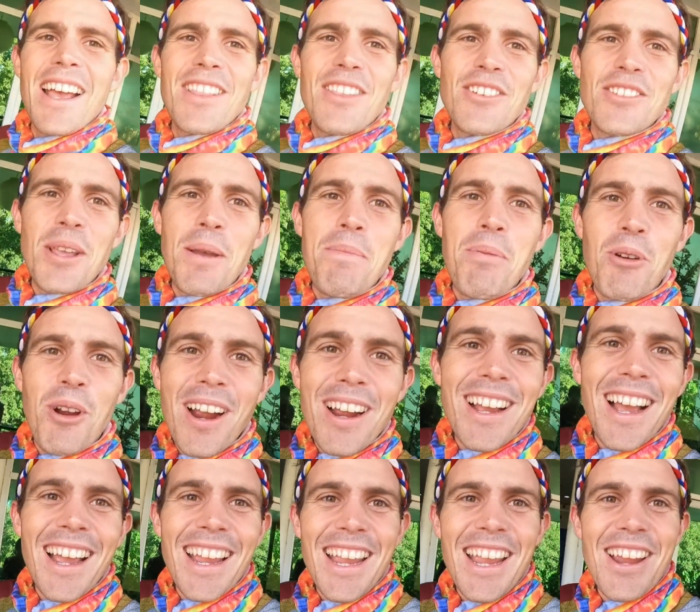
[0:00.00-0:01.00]
Lungag. There's a
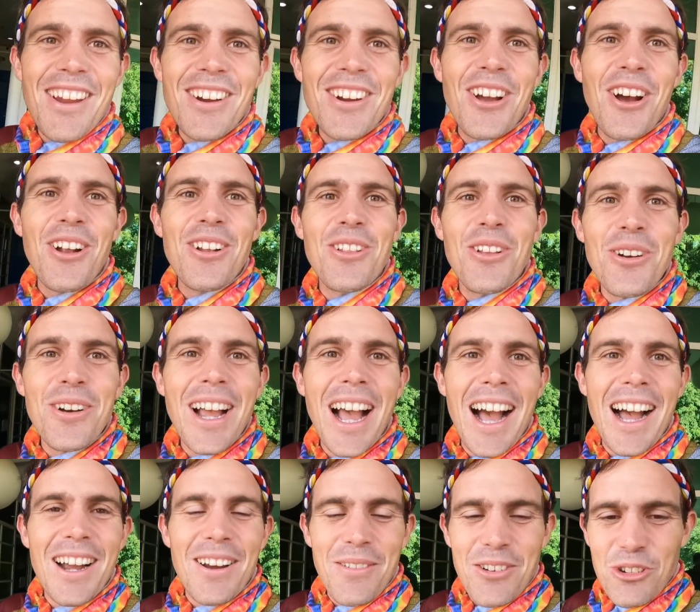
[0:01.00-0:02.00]
barangay here called
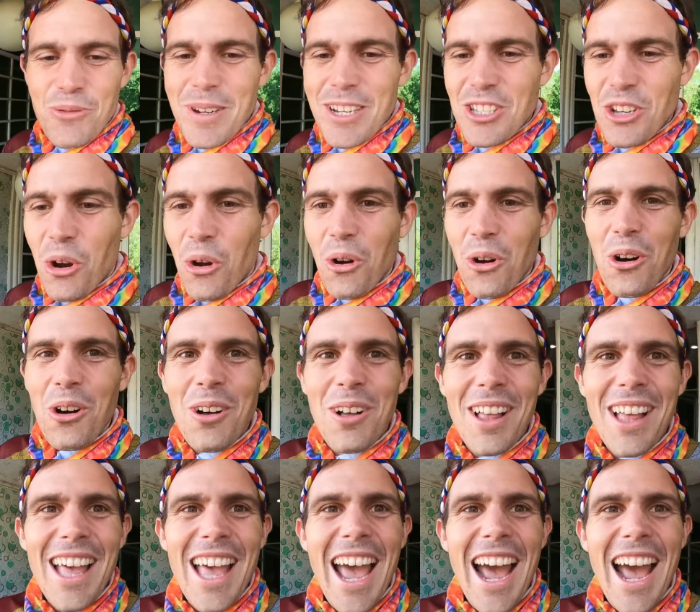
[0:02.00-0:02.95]
Lungag, which means hole.